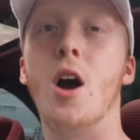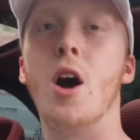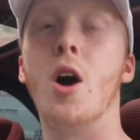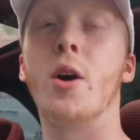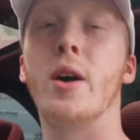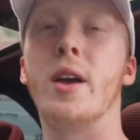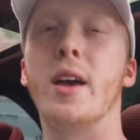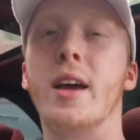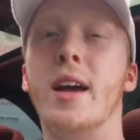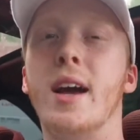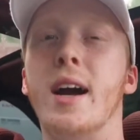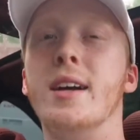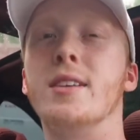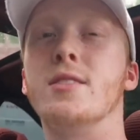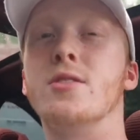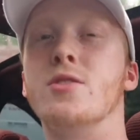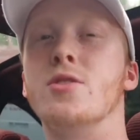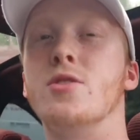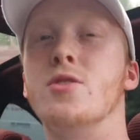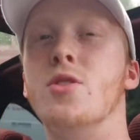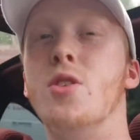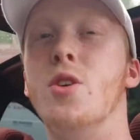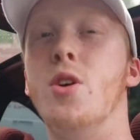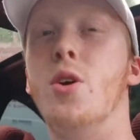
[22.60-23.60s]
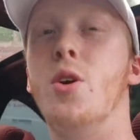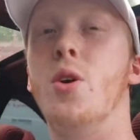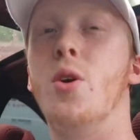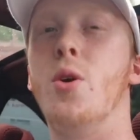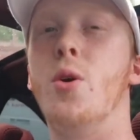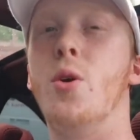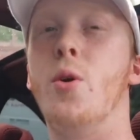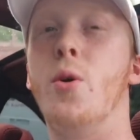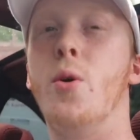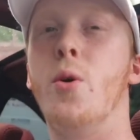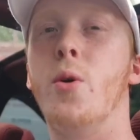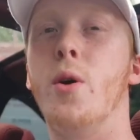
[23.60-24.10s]
Okay guys,
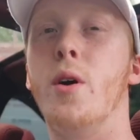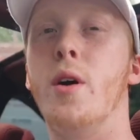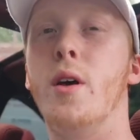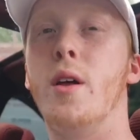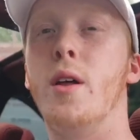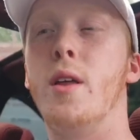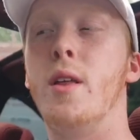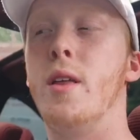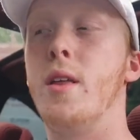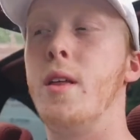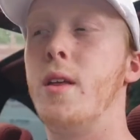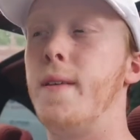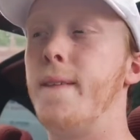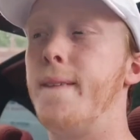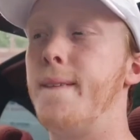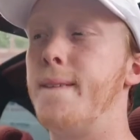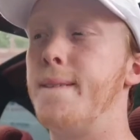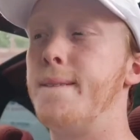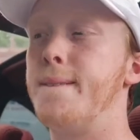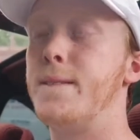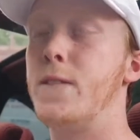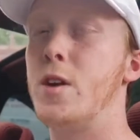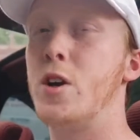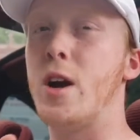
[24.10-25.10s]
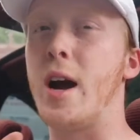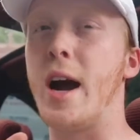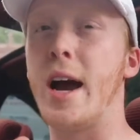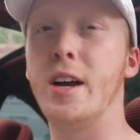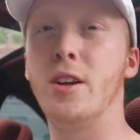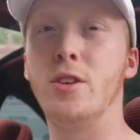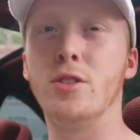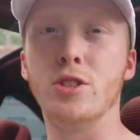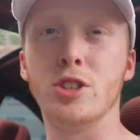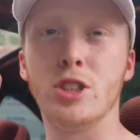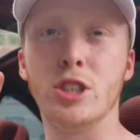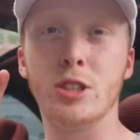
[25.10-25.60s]
so your
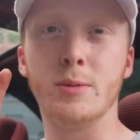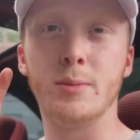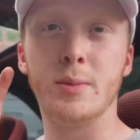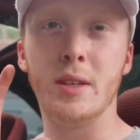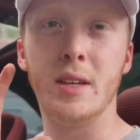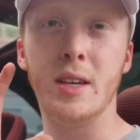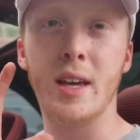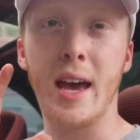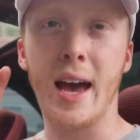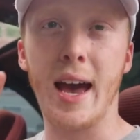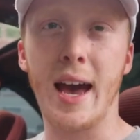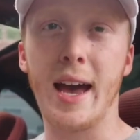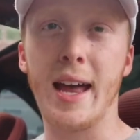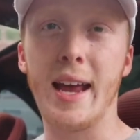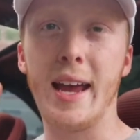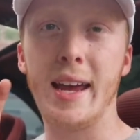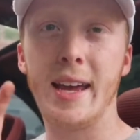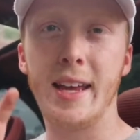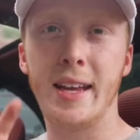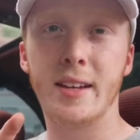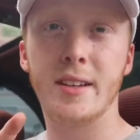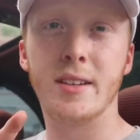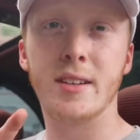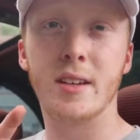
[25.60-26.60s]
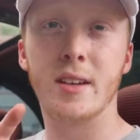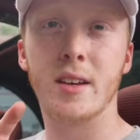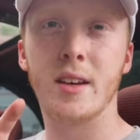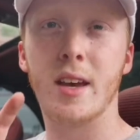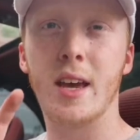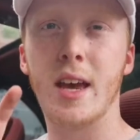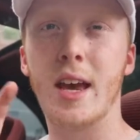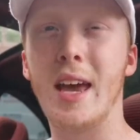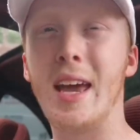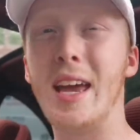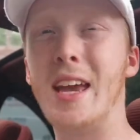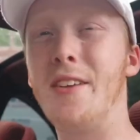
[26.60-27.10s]
idle should be at 8,
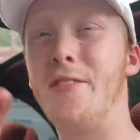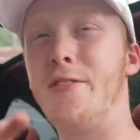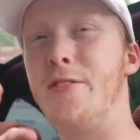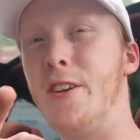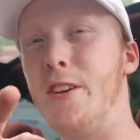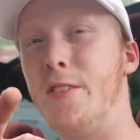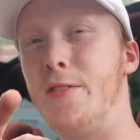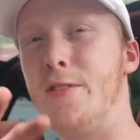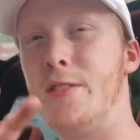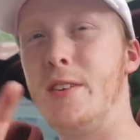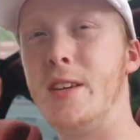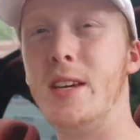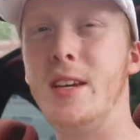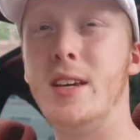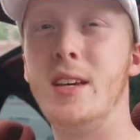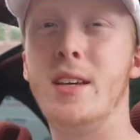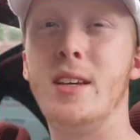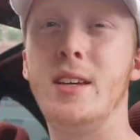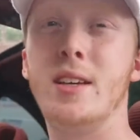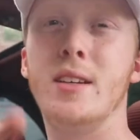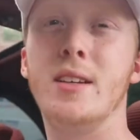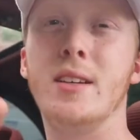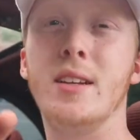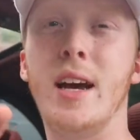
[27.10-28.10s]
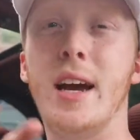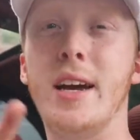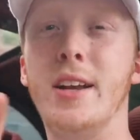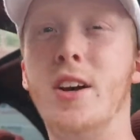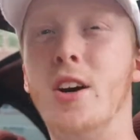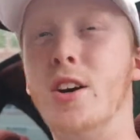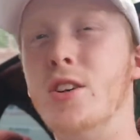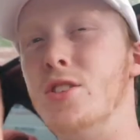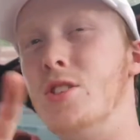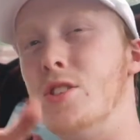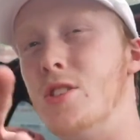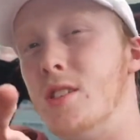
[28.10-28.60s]
850,
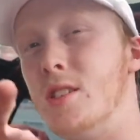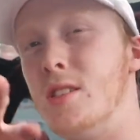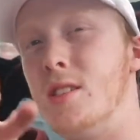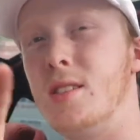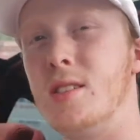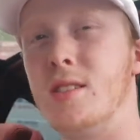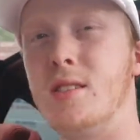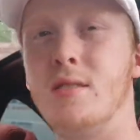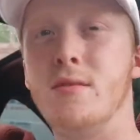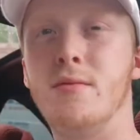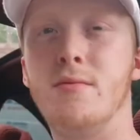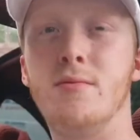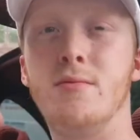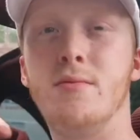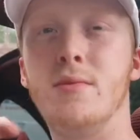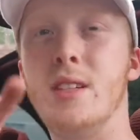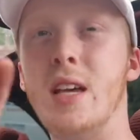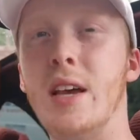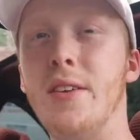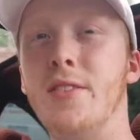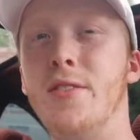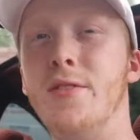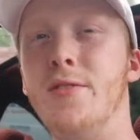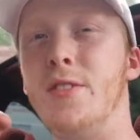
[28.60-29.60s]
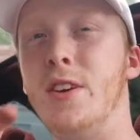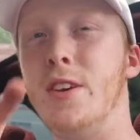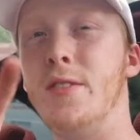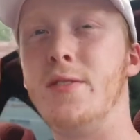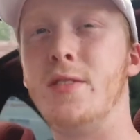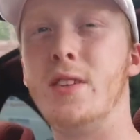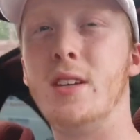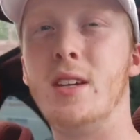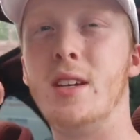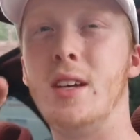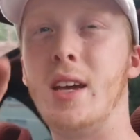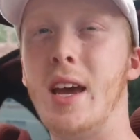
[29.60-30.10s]
900s
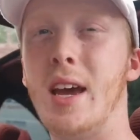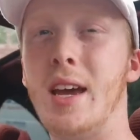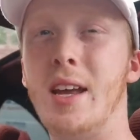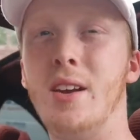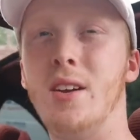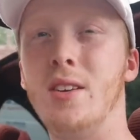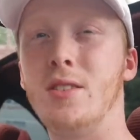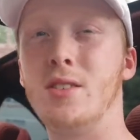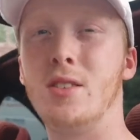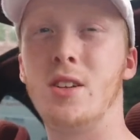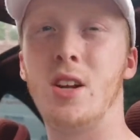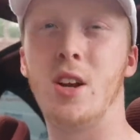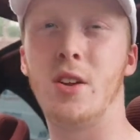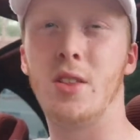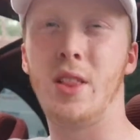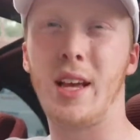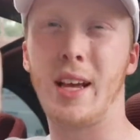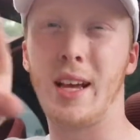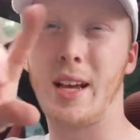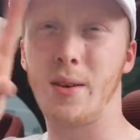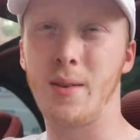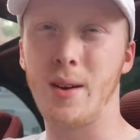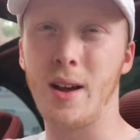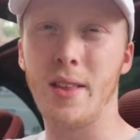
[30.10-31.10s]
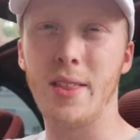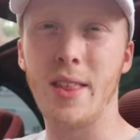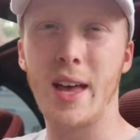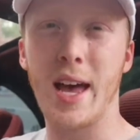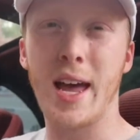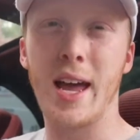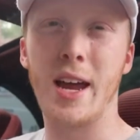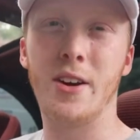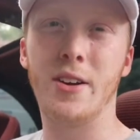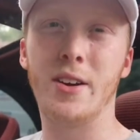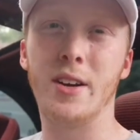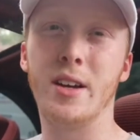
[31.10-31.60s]
750, 800, uh, like around
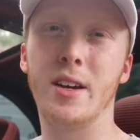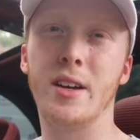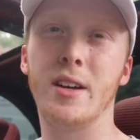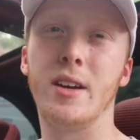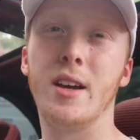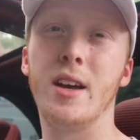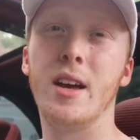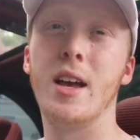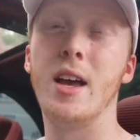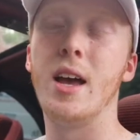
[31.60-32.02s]
that area.